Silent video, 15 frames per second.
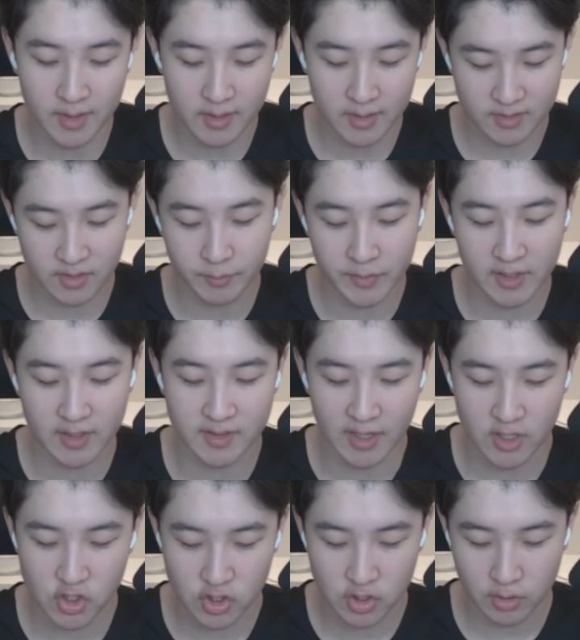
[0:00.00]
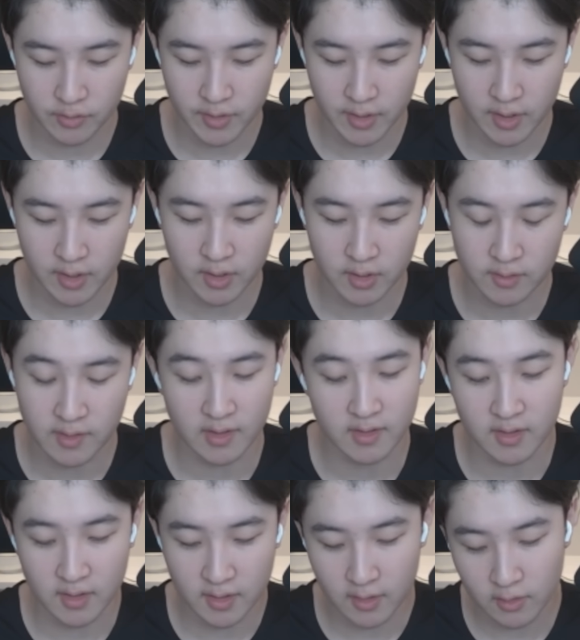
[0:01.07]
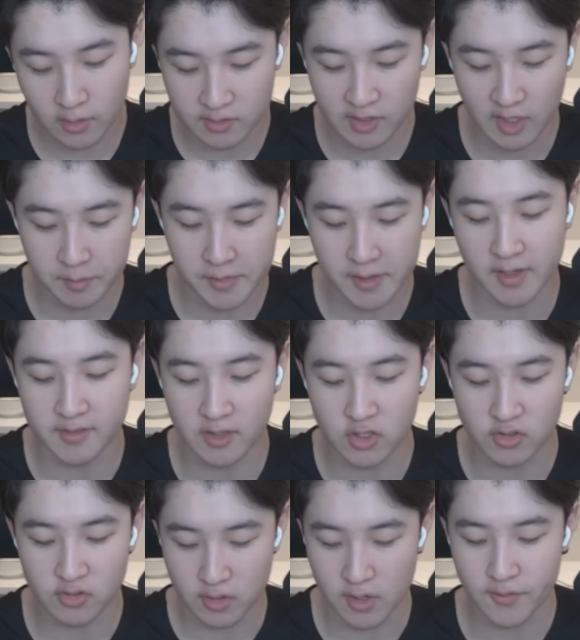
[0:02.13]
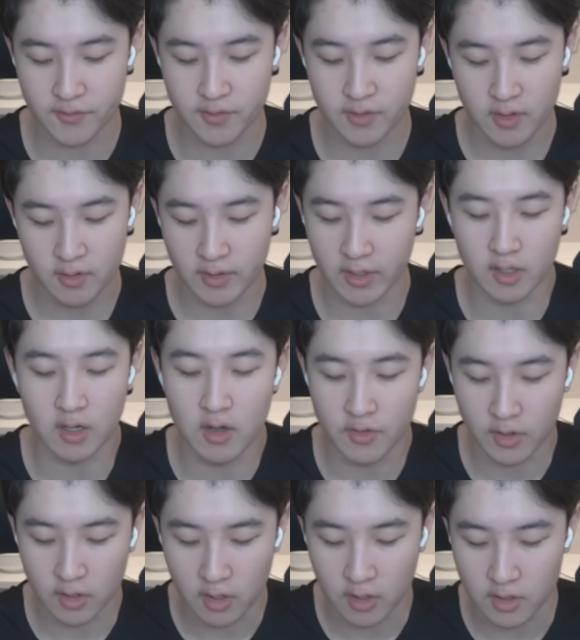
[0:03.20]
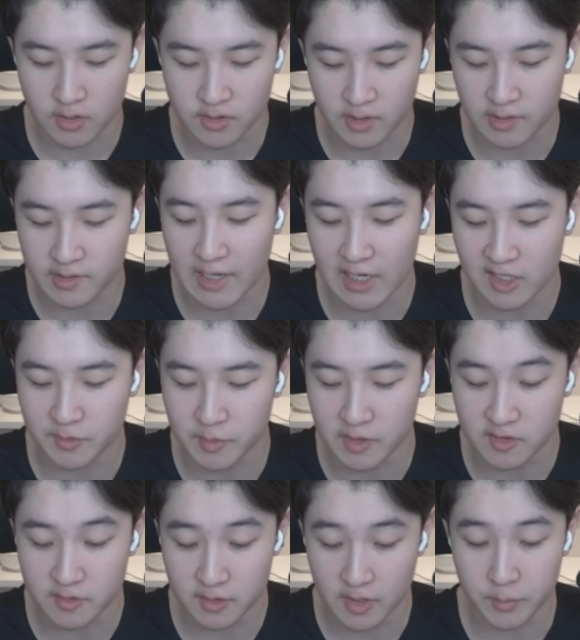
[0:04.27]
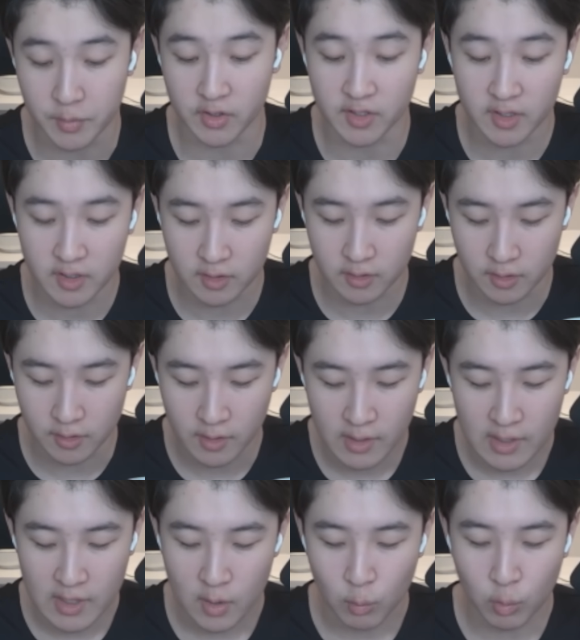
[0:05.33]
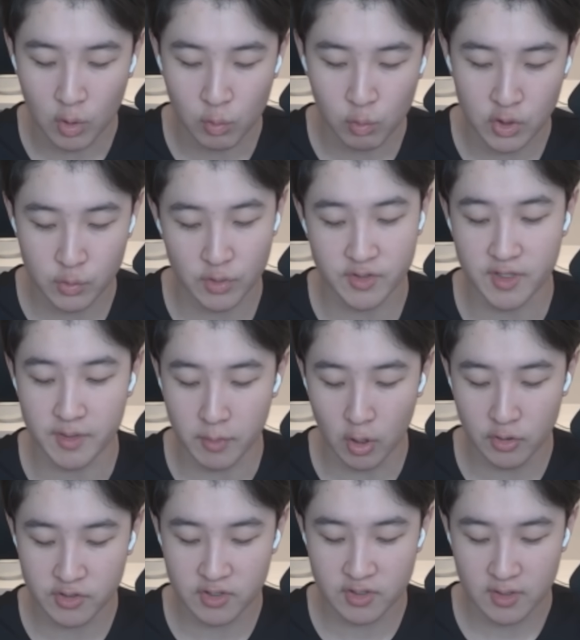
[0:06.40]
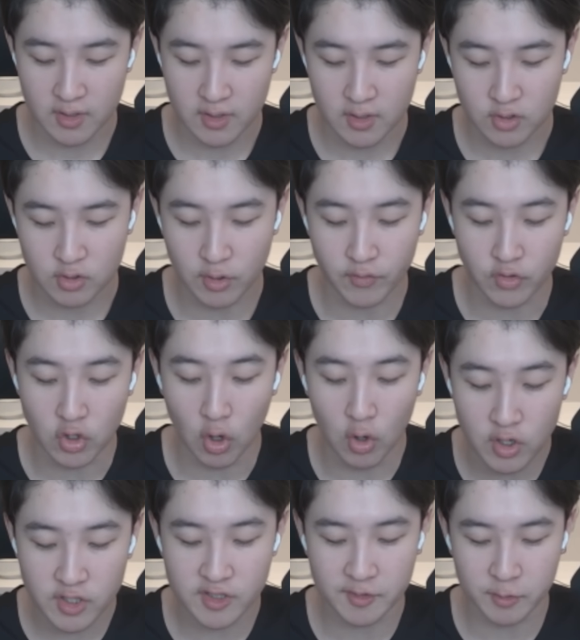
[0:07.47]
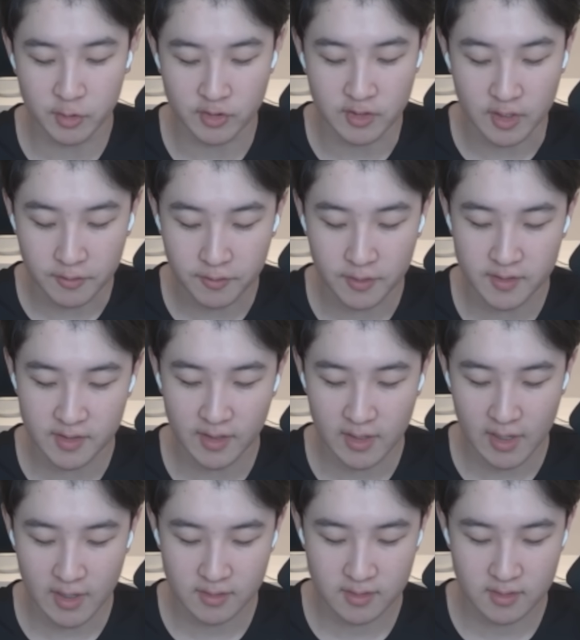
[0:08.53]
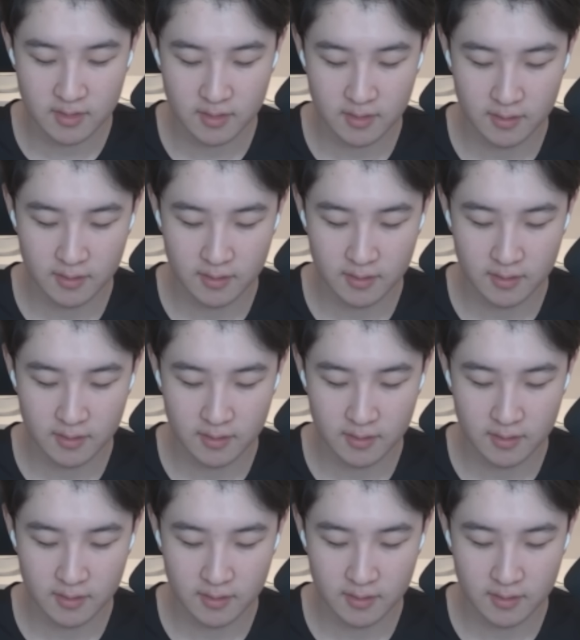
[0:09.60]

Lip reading: something intentional they did, it looks like, because they just nerfed like all the cards, attack speeds in particular, which was the most sort of noticeable difference, I guess.